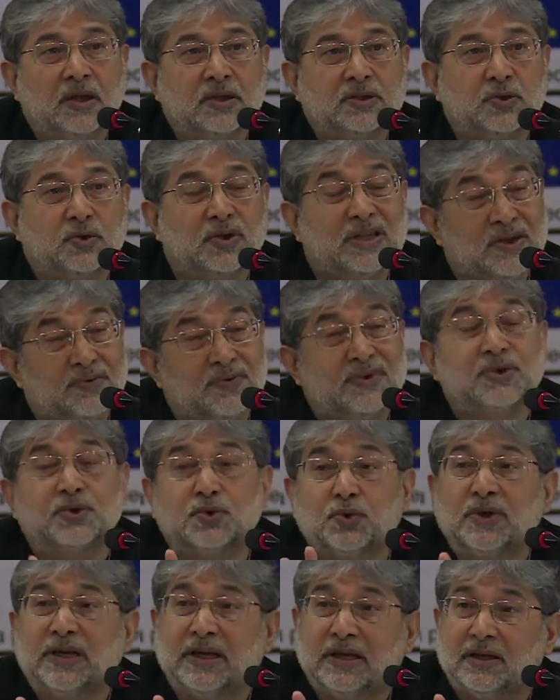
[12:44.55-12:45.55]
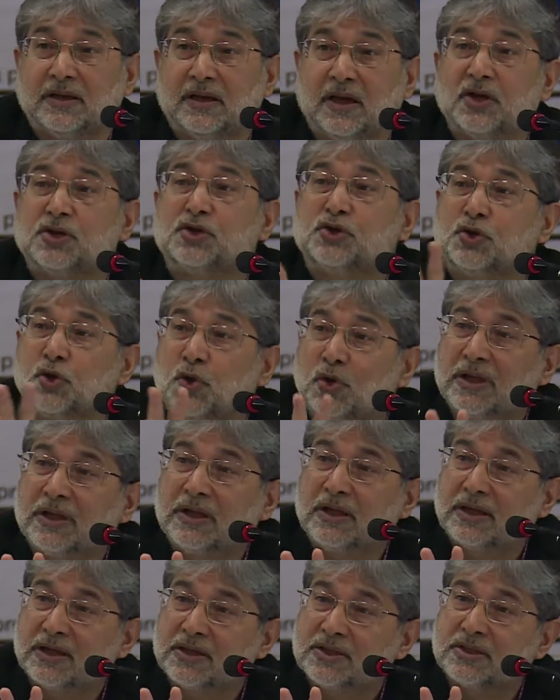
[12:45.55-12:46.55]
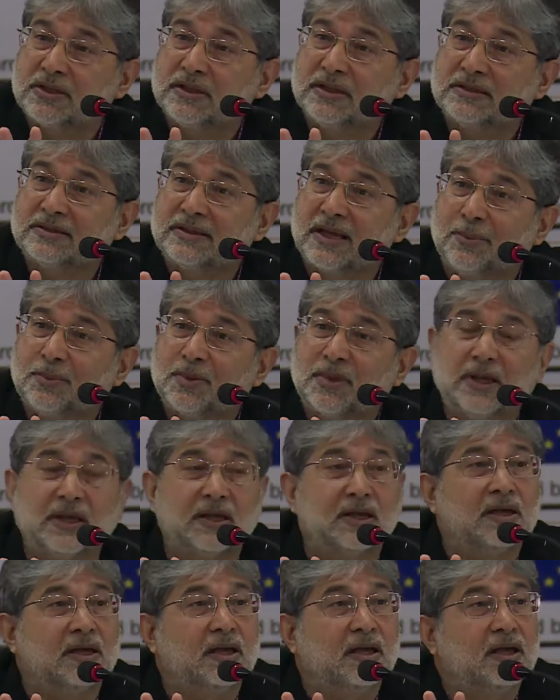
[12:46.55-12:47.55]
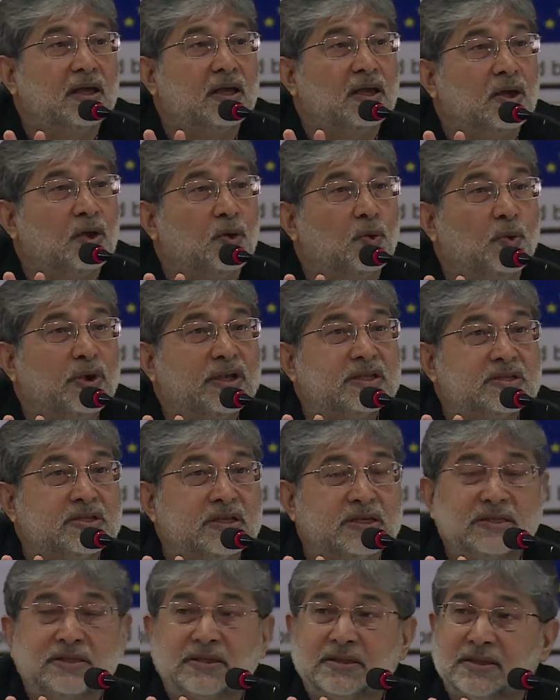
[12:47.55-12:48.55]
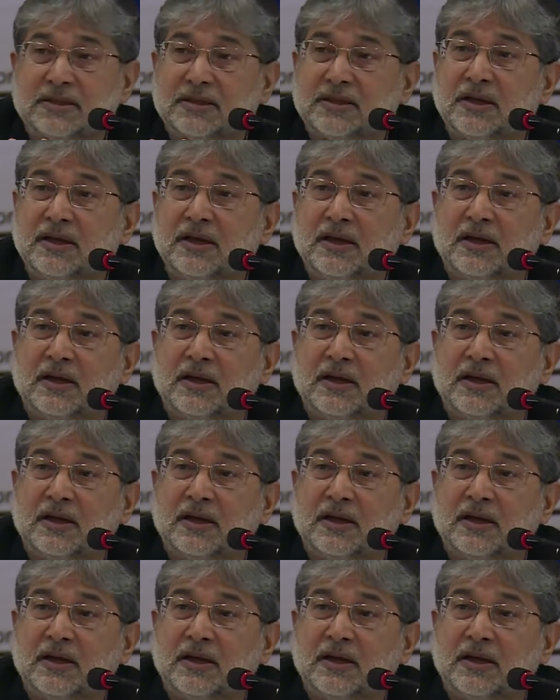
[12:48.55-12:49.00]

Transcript: So even today, assured irrigation is something which is